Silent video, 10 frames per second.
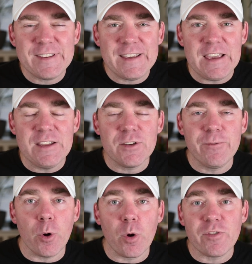key to
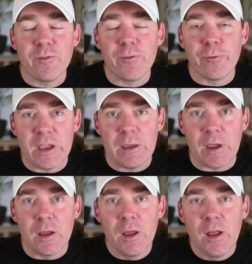focus on framing.